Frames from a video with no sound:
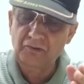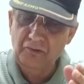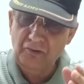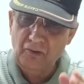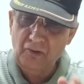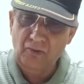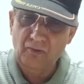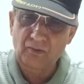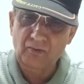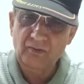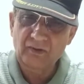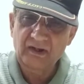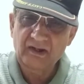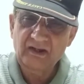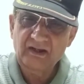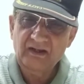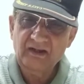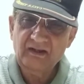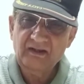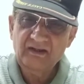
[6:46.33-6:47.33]
No,
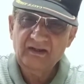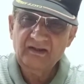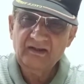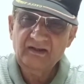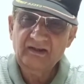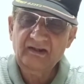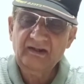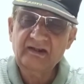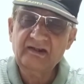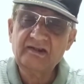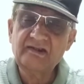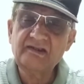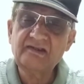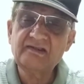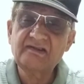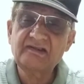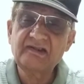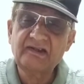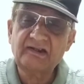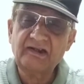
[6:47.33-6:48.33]
it is
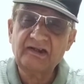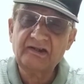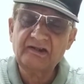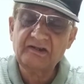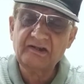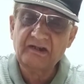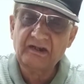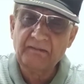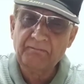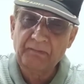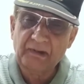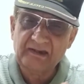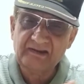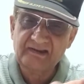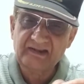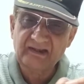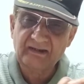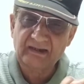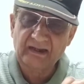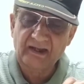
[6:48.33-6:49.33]
secreted in a
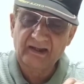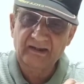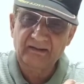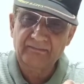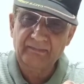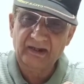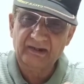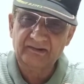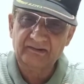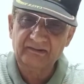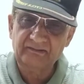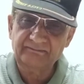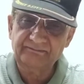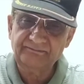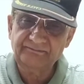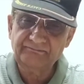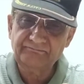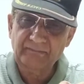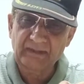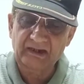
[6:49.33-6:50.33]
pulsatile
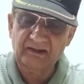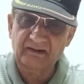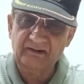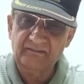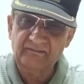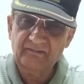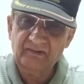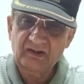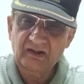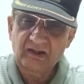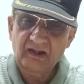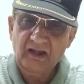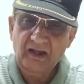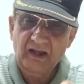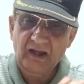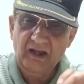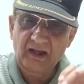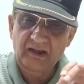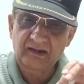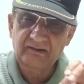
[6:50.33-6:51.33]
manner,
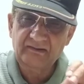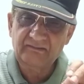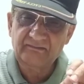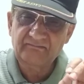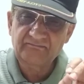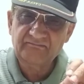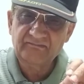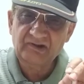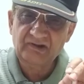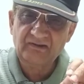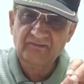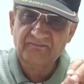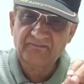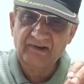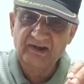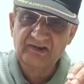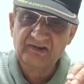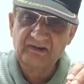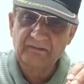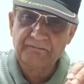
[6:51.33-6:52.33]
and it
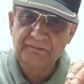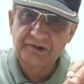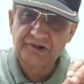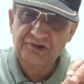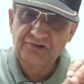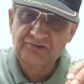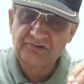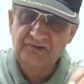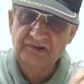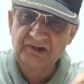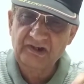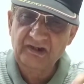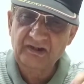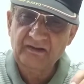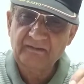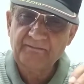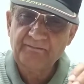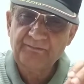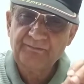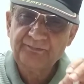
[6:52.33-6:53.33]
affects the pituitary,
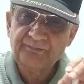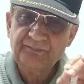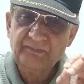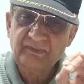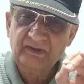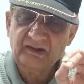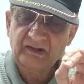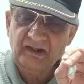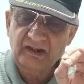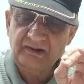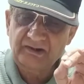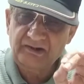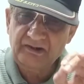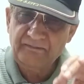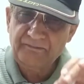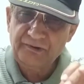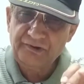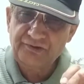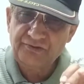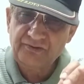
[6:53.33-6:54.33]
the anterior
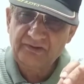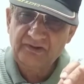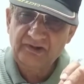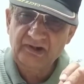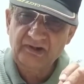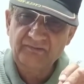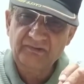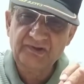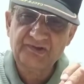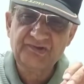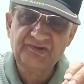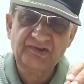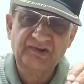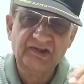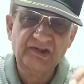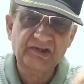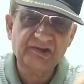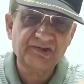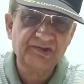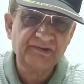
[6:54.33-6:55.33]
pituitary, which
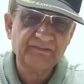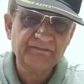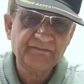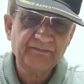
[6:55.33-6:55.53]
secretes